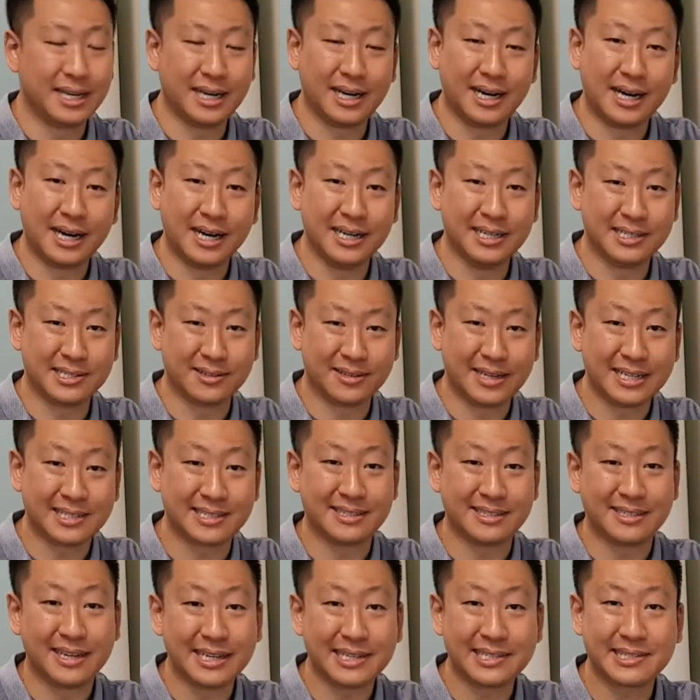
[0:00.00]
and so
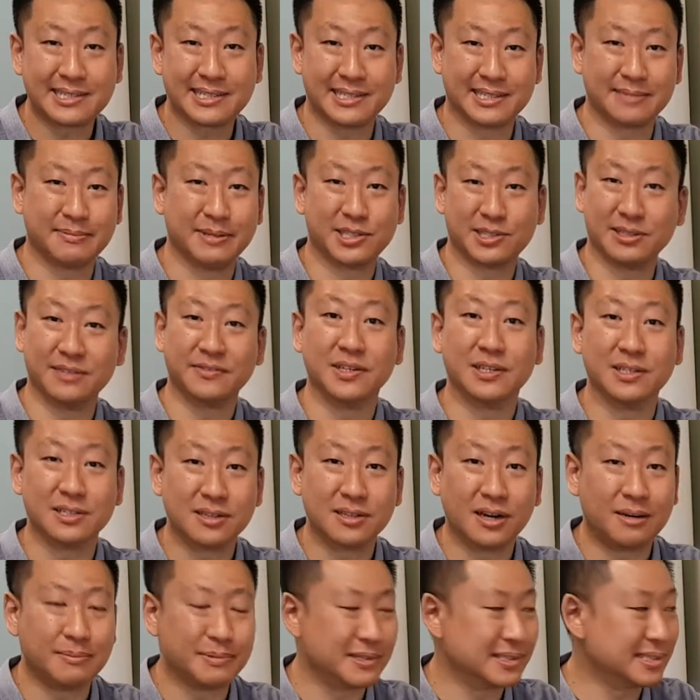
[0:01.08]
that's nice, especially if you're a
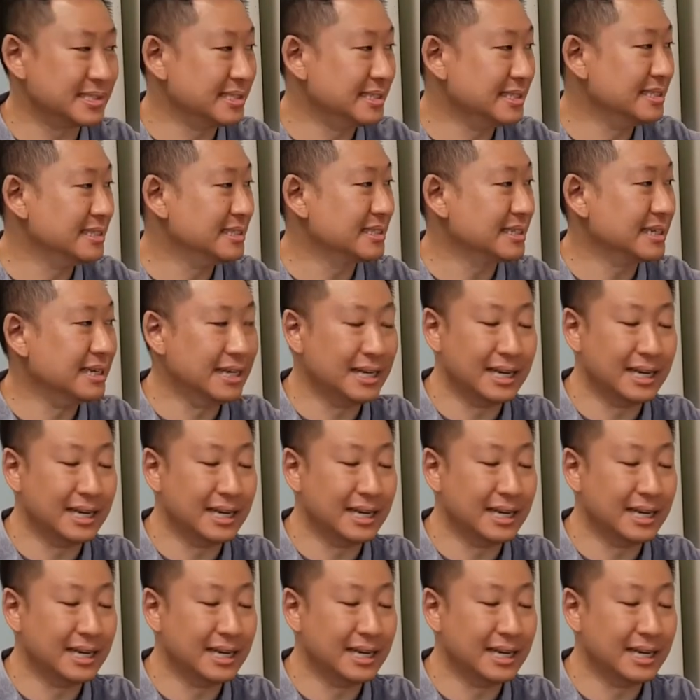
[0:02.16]
tall person.